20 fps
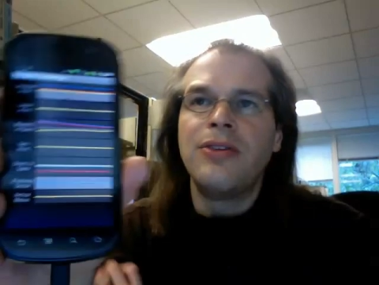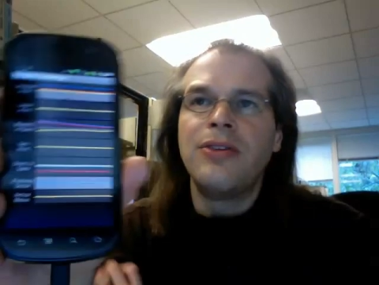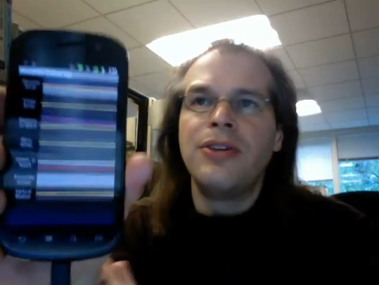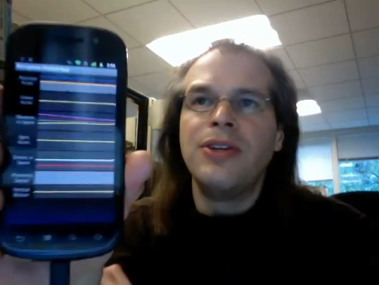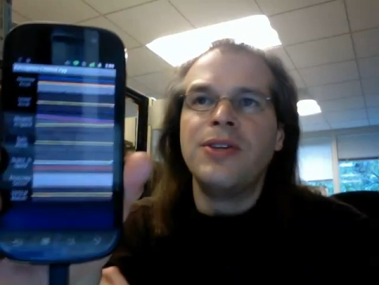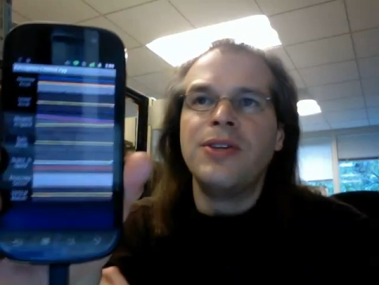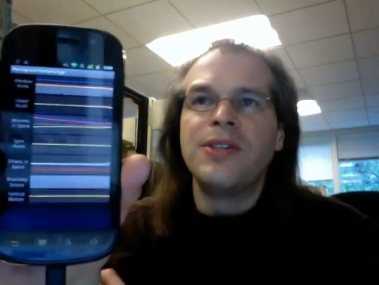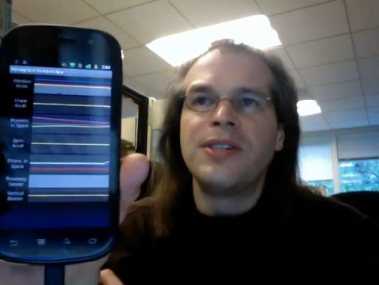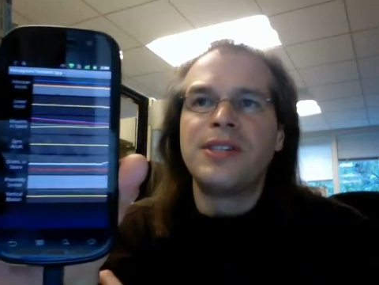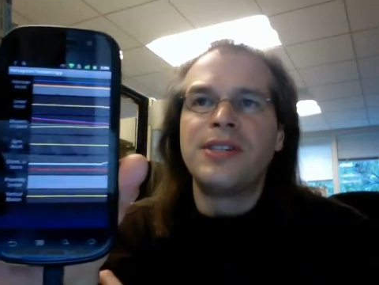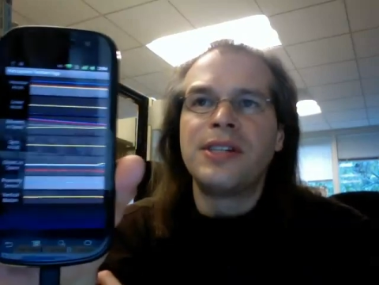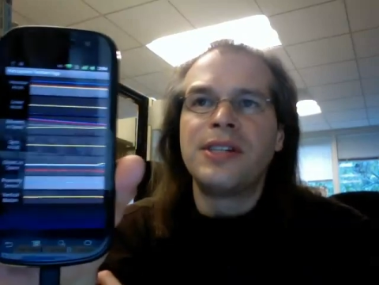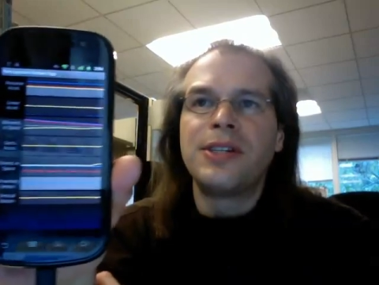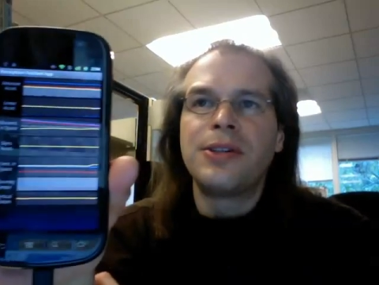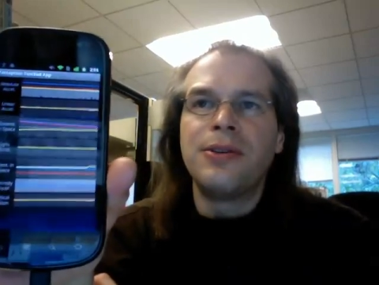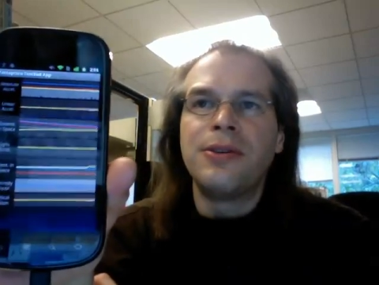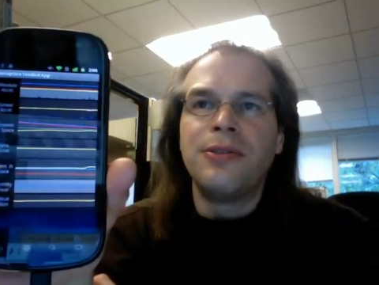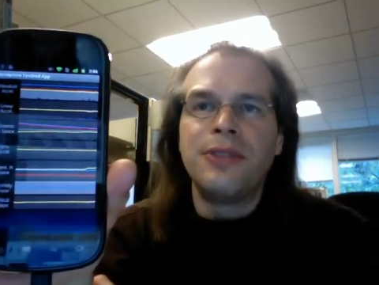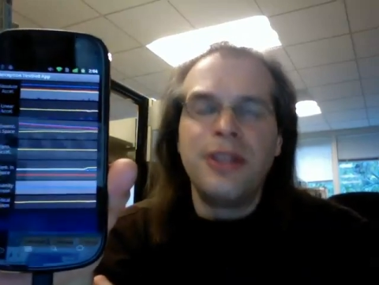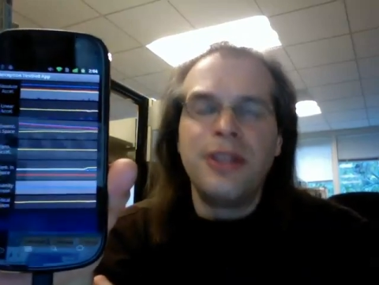use a
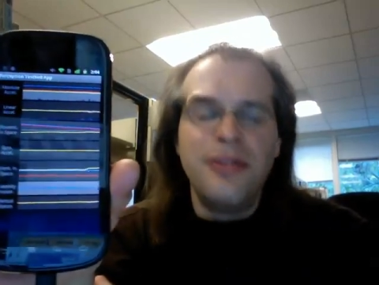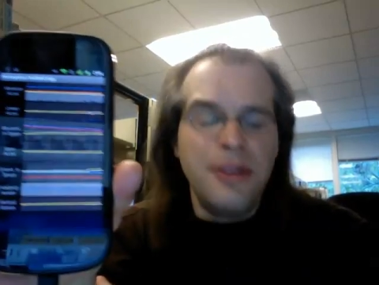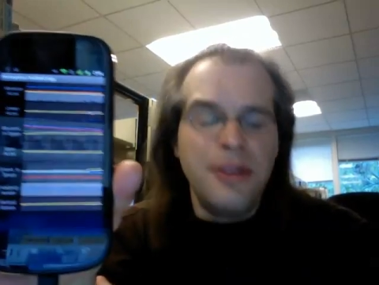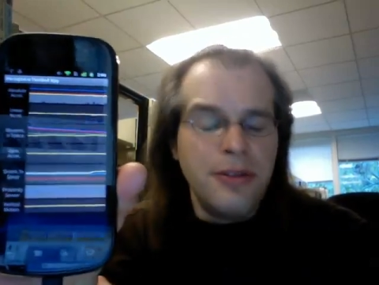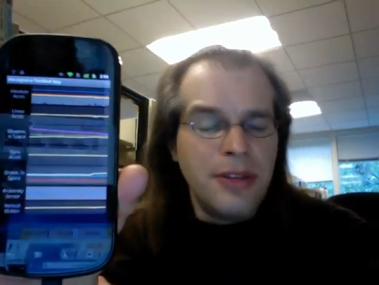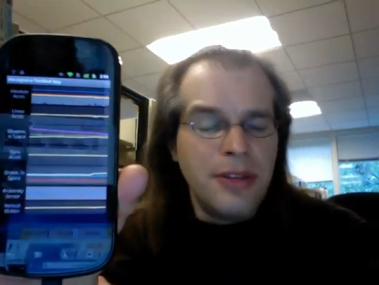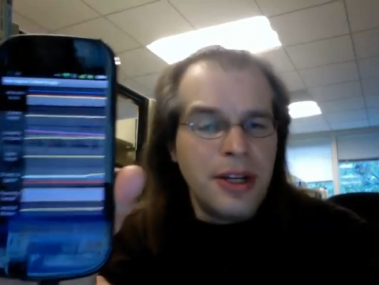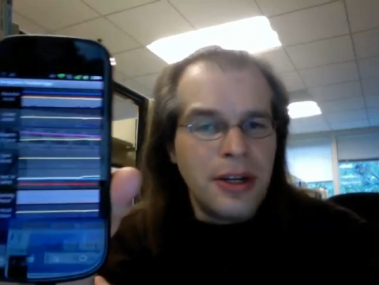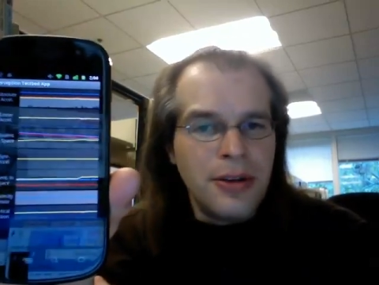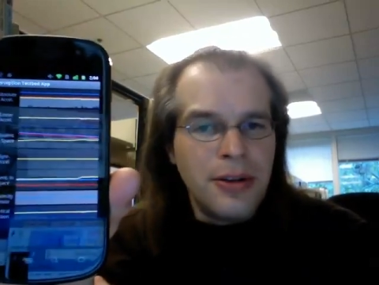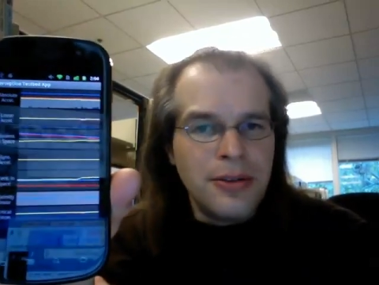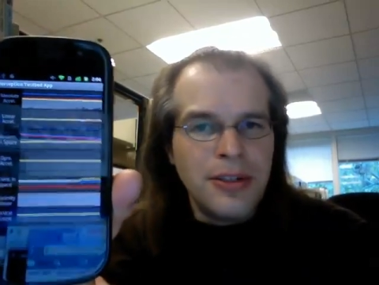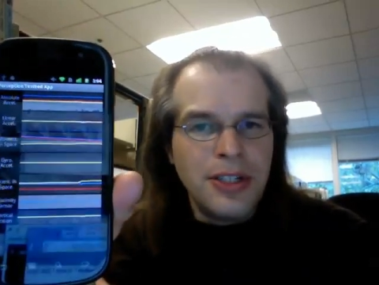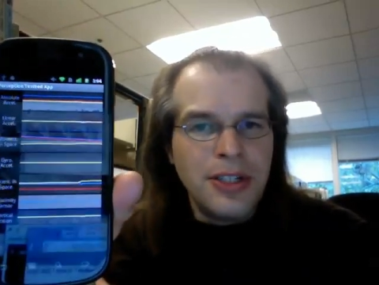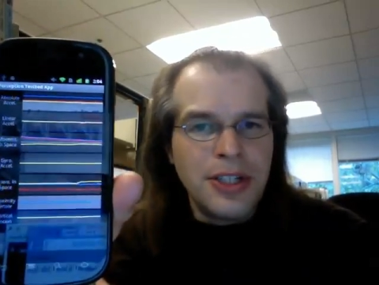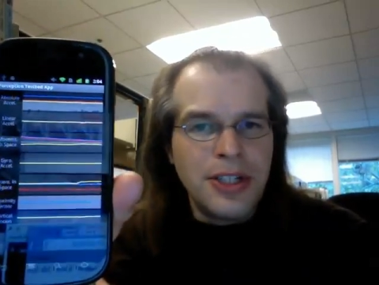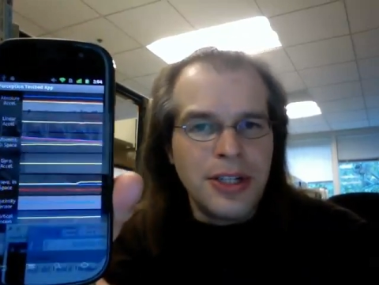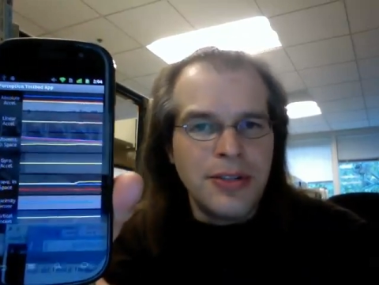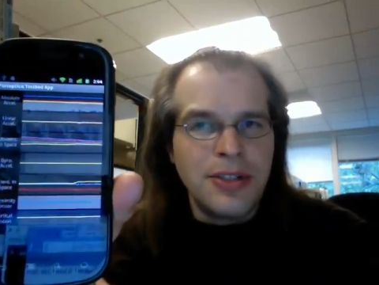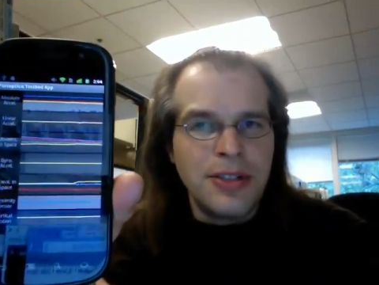sensor-only view that only
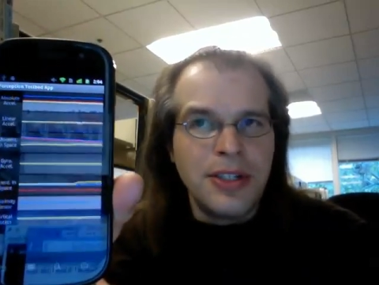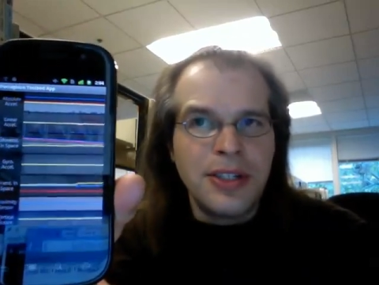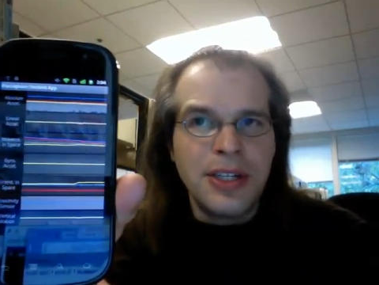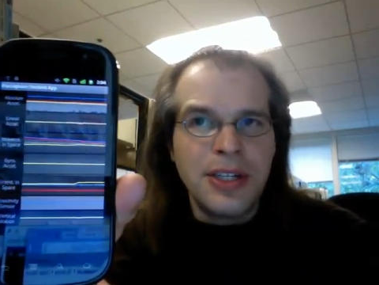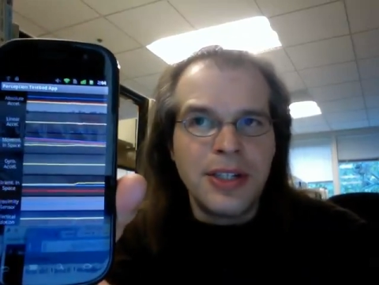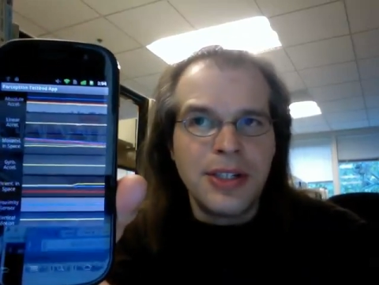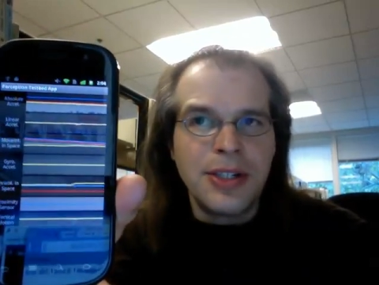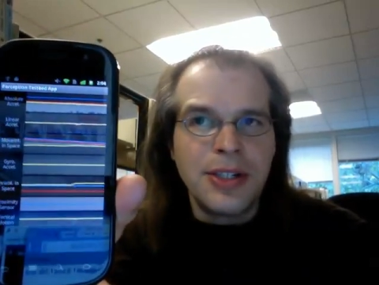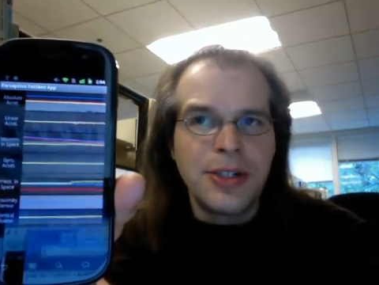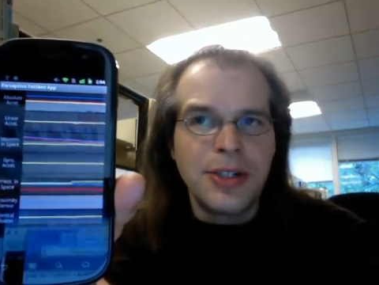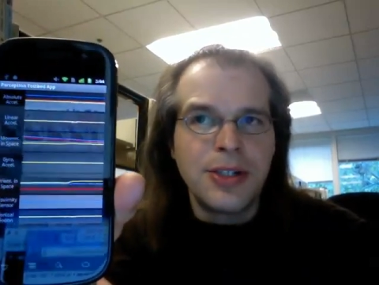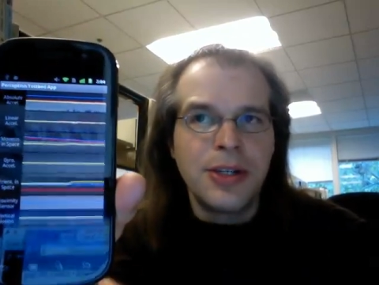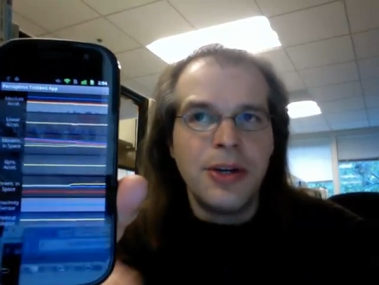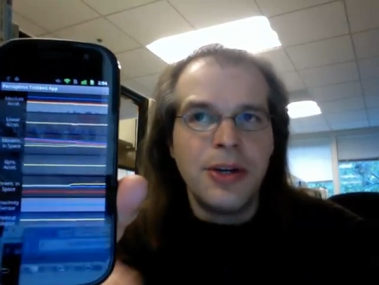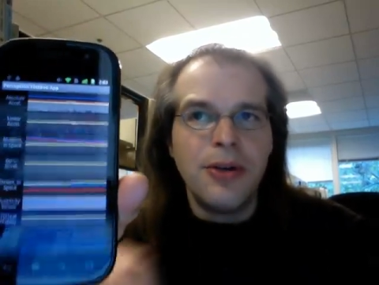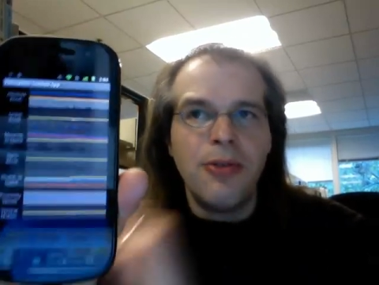shows the sensors.